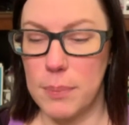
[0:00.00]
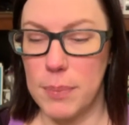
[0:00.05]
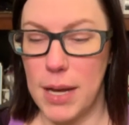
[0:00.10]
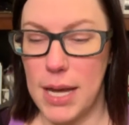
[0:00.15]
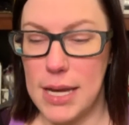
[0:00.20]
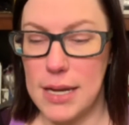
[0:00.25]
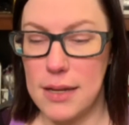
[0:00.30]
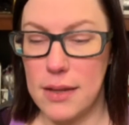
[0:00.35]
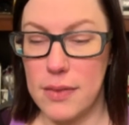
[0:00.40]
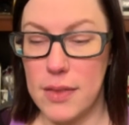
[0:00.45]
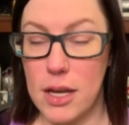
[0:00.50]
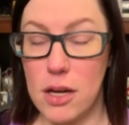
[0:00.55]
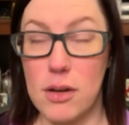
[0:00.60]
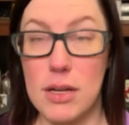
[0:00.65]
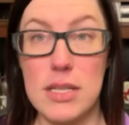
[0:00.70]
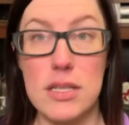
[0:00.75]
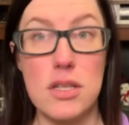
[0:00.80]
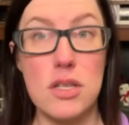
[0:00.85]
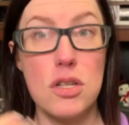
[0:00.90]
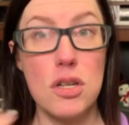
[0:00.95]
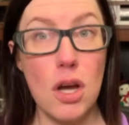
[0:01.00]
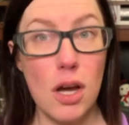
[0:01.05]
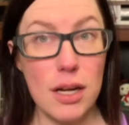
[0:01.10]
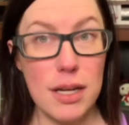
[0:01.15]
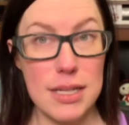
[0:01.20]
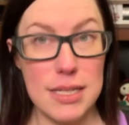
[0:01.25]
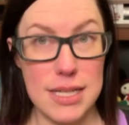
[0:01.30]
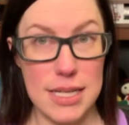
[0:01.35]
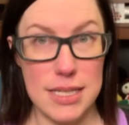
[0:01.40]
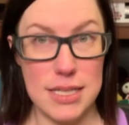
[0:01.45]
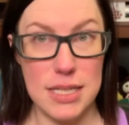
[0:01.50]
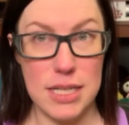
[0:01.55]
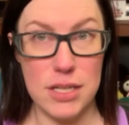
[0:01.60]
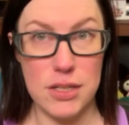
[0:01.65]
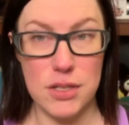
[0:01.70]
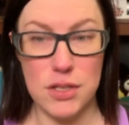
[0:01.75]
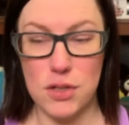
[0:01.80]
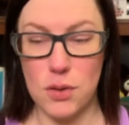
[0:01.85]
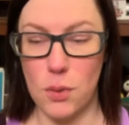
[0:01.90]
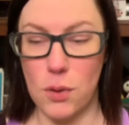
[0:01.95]
But there is not a Disney
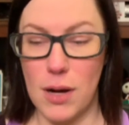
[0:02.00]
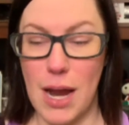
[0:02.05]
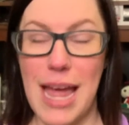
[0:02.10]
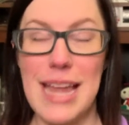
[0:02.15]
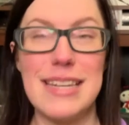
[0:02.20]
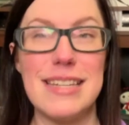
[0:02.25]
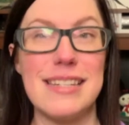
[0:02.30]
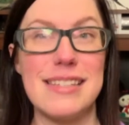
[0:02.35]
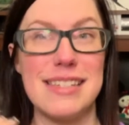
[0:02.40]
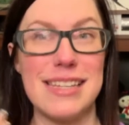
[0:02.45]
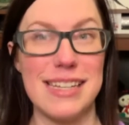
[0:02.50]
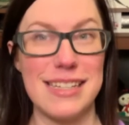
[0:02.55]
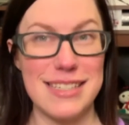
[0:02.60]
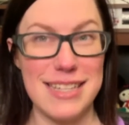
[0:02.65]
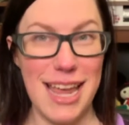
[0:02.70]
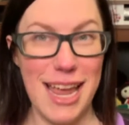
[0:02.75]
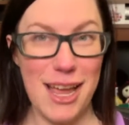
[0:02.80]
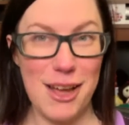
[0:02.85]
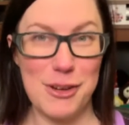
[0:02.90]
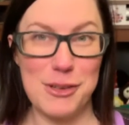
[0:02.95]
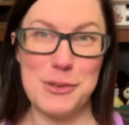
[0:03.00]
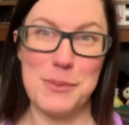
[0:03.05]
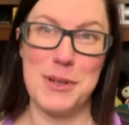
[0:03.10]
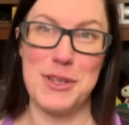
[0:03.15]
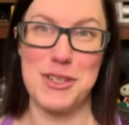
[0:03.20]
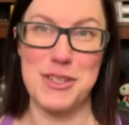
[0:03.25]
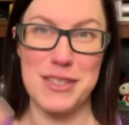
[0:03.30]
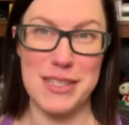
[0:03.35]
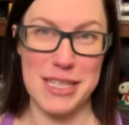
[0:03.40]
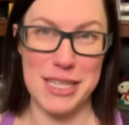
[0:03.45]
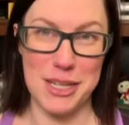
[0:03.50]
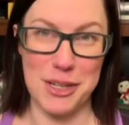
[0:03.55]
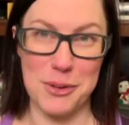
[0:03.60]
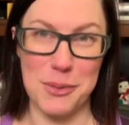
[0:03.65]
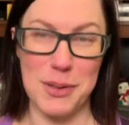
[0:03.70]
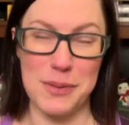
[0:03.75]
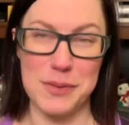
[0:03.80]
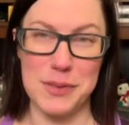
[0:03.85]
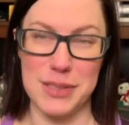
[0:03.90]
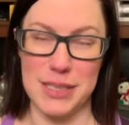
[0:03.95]
store at Disney Town, which is the
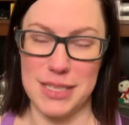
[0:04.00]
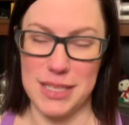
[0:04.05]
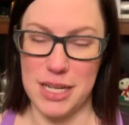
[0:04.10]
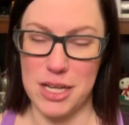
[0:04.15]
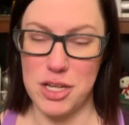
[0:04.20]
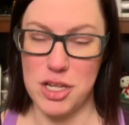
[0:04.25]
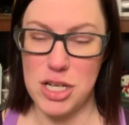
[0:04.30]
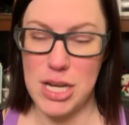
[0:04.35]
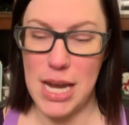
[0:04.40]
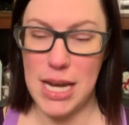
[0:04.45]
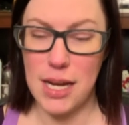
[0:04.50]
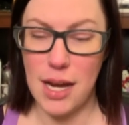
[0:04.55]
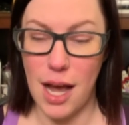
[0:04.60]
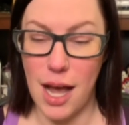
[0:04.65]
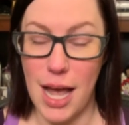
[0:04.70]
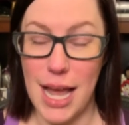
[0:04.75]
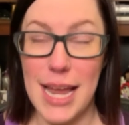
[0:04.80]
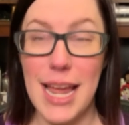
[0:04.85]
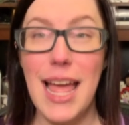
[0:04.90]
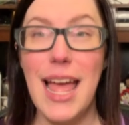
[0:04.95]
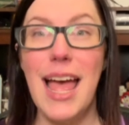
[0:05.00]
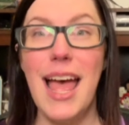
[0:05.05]
equivalent at Shanghai.